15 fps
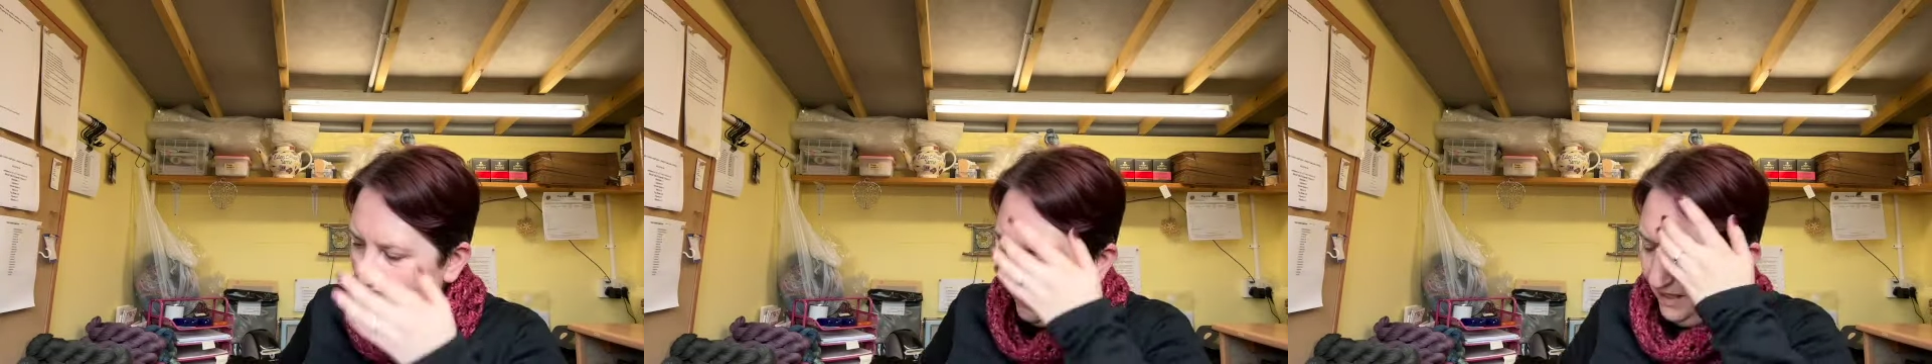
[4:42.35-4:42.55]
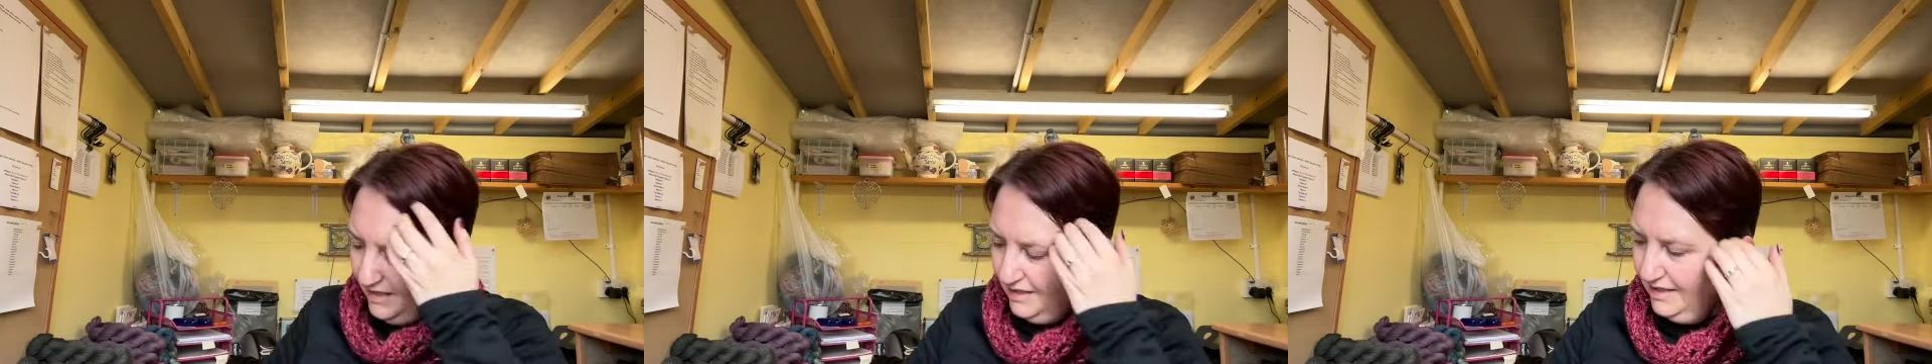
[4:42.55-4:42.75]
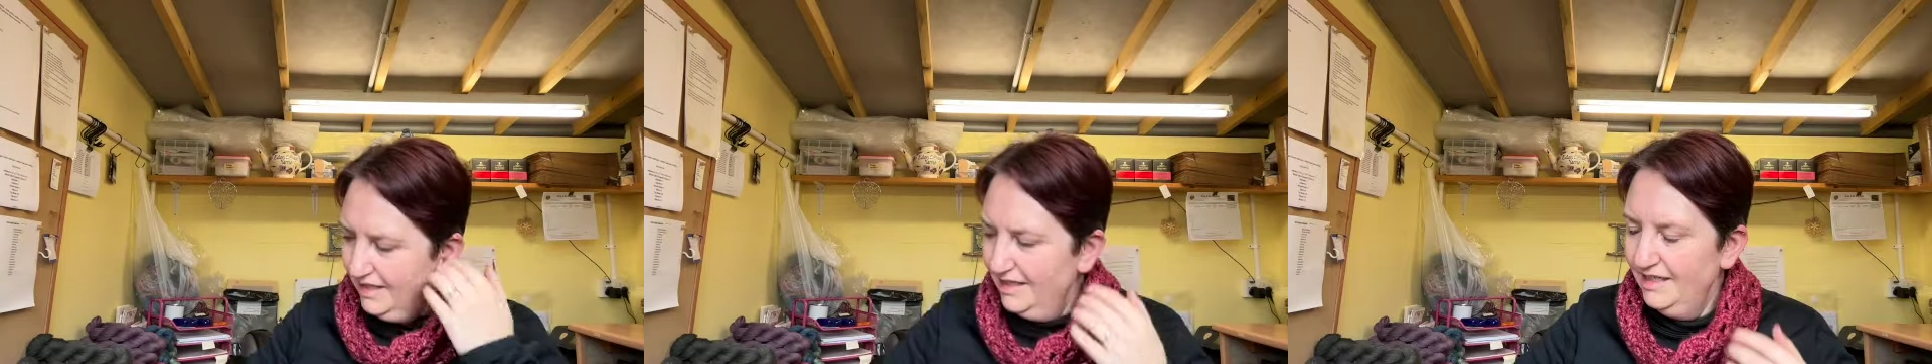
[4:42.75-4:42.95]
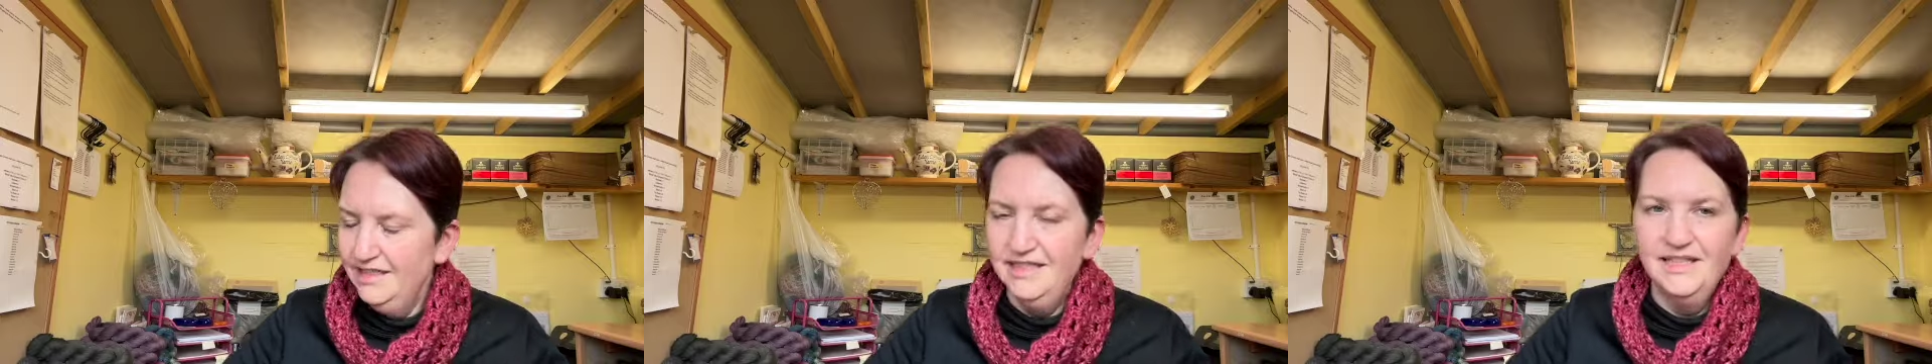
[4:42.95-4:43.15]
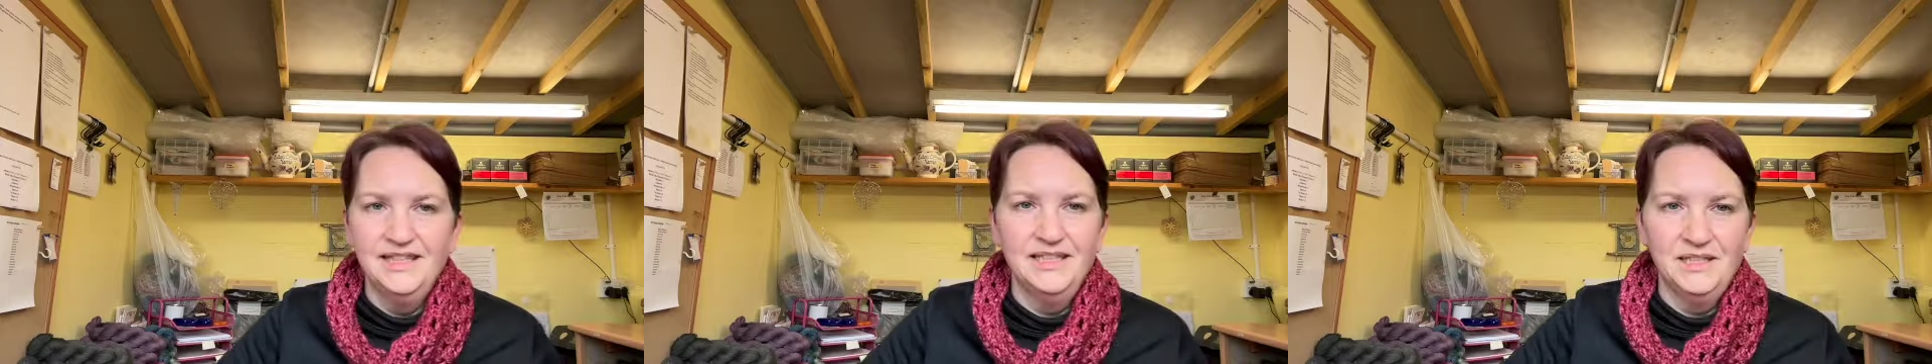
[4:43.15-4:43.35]
And then
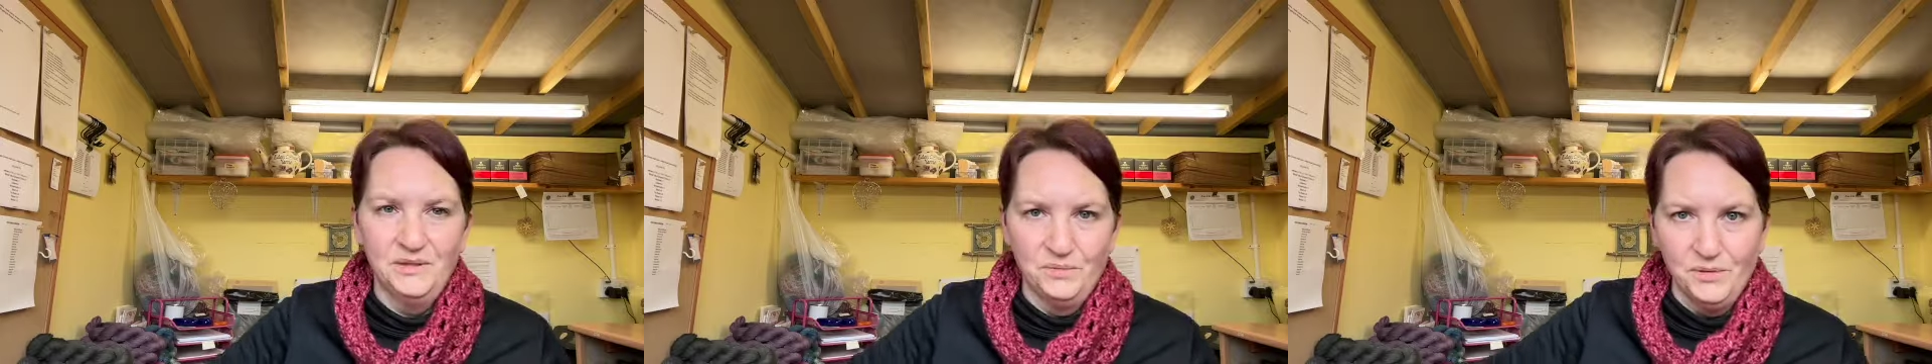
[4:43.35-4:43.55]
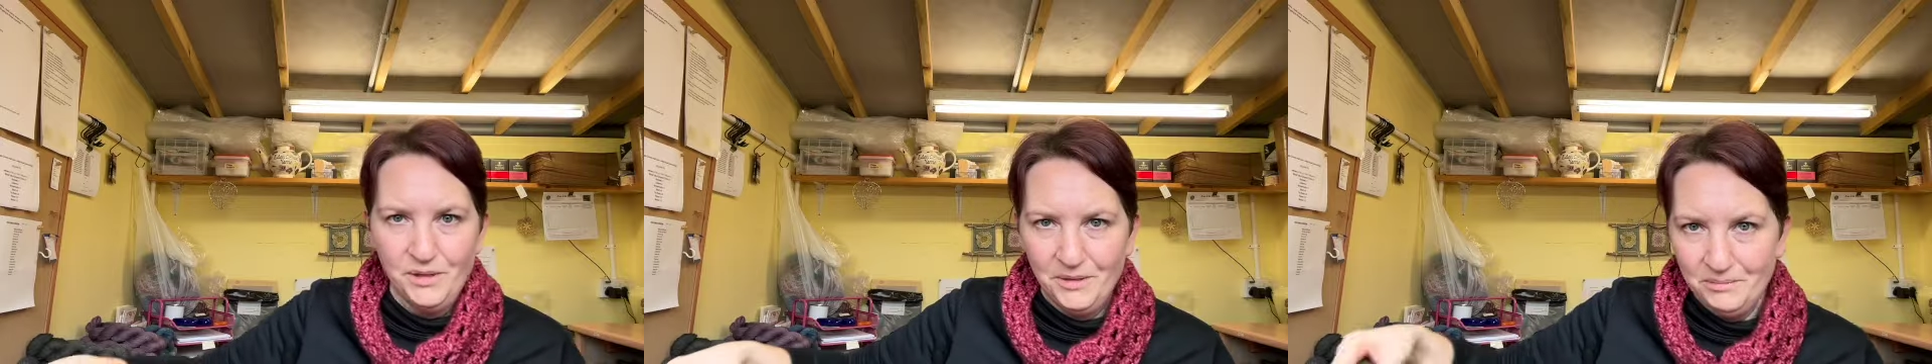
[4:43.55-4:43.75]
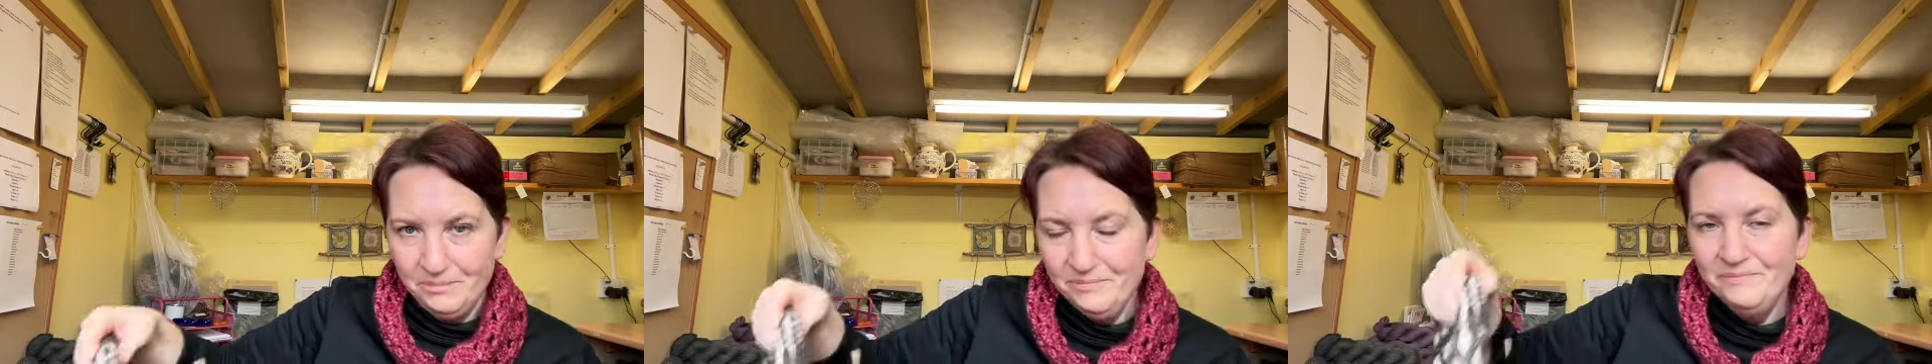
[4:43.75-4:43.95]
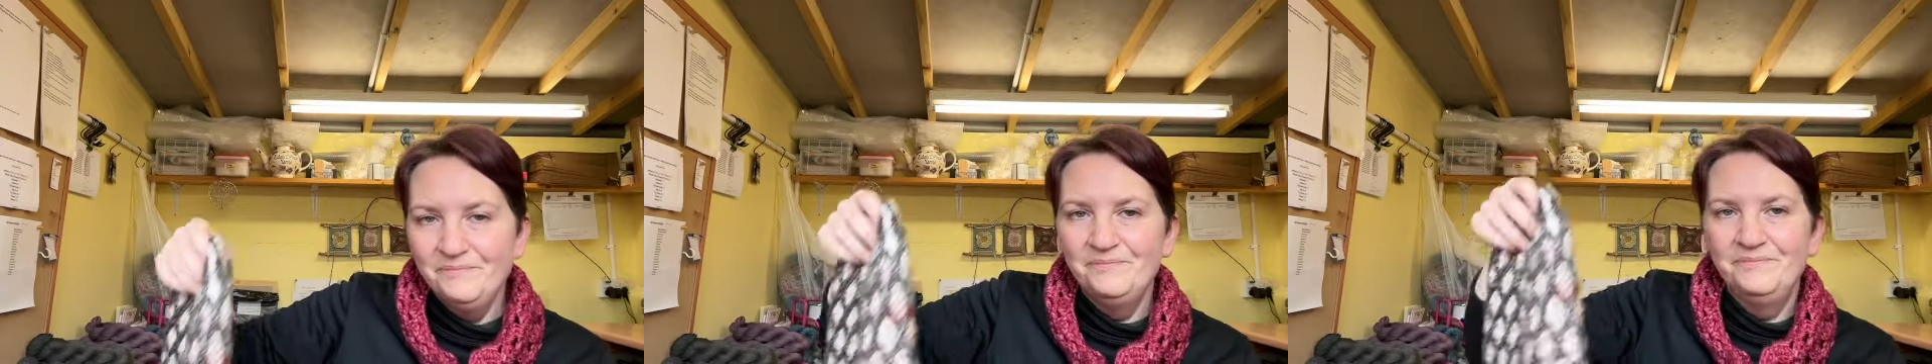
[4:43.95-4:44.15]
this one